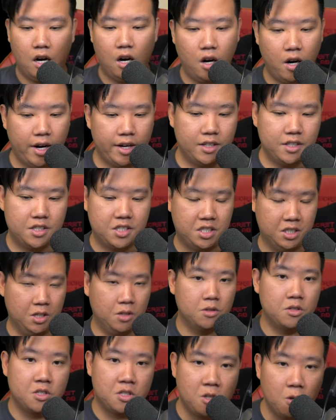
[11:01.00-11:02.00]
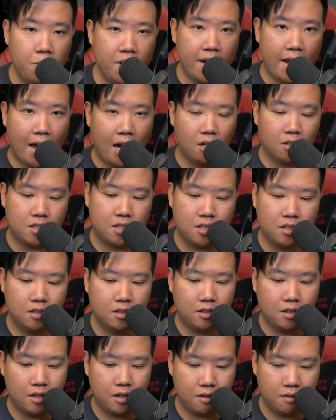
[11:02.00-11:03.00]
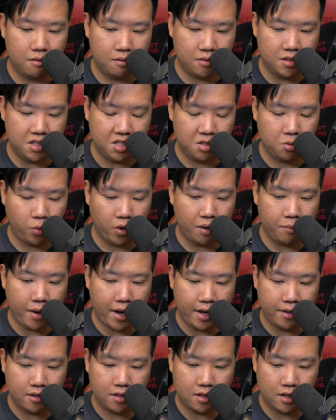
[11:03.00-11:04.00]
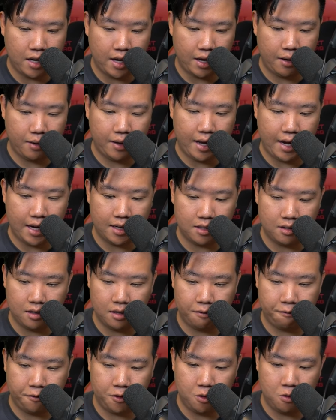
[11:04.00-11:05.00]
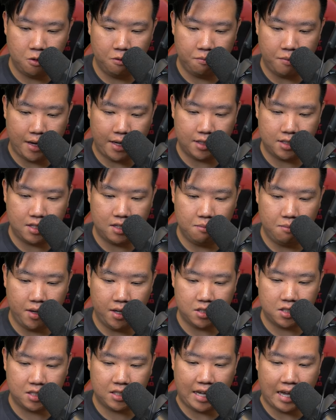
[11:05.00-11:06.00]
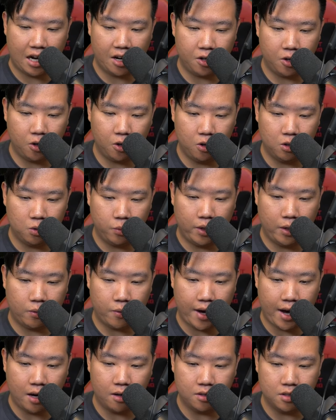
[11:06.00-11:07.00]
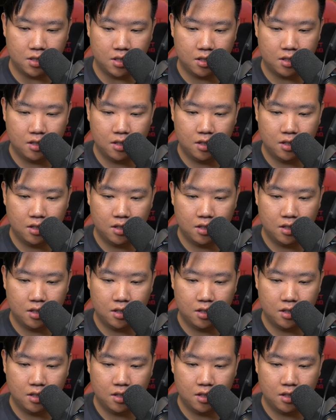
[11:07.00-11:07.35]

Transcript: All right, so zooming out, this is where I'm at. I got a few of my teammates scattered all the way around.